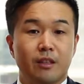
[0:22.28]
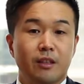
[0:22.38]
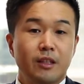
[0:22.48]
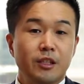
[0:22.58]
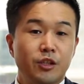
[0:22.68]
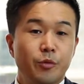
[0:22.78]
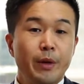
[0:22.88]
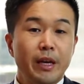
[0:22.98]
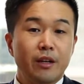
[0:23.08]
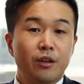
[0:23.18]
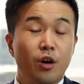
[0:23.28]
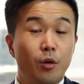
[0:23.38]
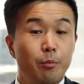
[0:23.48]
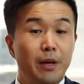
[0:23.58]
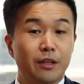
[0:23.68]
This is a big and
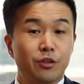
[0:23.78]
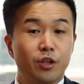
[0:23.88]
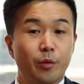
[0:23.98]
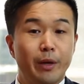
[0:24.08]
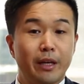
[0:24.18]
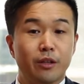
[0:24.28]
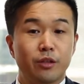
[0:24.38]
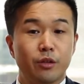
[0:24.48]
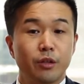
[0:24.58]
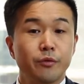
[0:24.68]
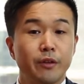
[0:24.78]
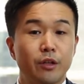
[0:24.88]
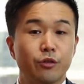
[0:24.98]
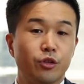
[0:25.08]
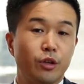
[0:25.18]
complex topic, so this
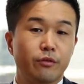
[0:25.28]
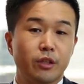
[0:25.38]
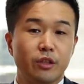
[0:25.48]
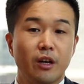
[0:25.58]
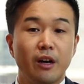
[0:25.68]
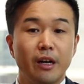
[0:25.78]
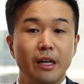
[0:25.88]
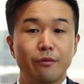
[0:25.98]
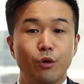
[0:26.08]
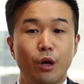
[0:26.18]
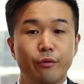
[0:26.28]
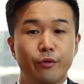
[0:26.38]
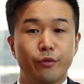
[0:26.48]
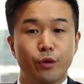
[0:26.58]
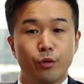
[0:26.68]
video serves as a high-level
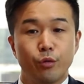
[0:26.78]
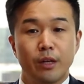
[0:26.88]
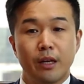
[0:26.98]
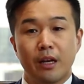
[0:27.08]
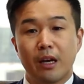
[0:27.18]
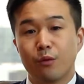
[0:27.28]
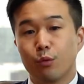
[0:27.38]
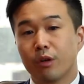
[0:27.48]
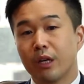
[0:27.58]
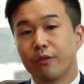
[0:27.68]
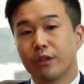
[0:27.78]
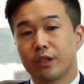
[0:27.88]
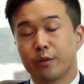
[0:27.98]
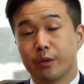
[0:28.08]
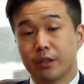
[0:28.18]
overview and will cover the
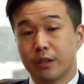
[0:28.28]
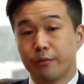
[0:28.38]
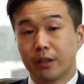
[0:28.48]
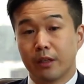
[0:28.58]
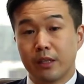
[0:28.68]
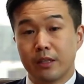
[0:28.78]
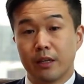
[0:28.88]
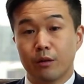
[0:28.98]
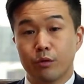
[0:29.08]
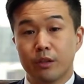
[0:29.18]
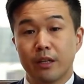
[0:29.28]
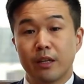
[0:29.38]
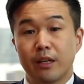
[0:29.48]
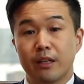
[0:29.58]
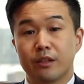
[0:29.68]
specific details
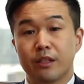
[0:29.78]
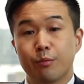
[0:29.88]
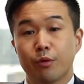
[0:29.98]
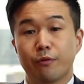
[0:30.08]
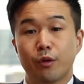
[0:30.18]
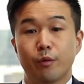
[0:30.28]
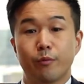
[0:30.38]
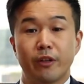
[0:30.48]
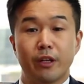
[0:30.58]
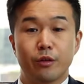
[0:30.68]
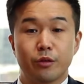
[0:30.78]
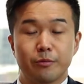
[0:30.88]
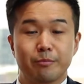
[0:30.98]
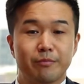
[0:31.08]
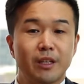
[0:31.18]
in separate follow-up videos.
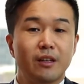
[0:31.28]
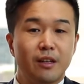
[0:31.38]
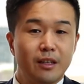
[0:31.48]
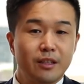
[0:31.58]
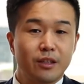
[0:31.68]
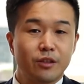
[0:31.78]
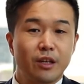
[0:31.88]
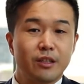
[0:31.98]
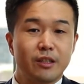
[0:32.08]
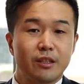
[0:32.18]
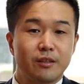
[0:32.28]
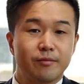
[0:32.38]
Let's get started.